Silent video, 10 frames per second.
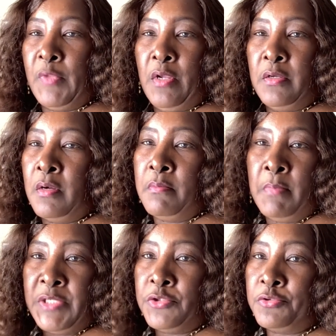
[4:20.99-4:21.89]

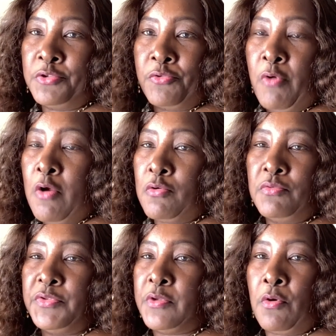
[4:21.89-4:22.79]
my children are grown,
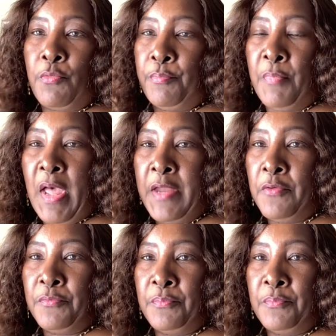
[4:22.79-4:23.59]
so I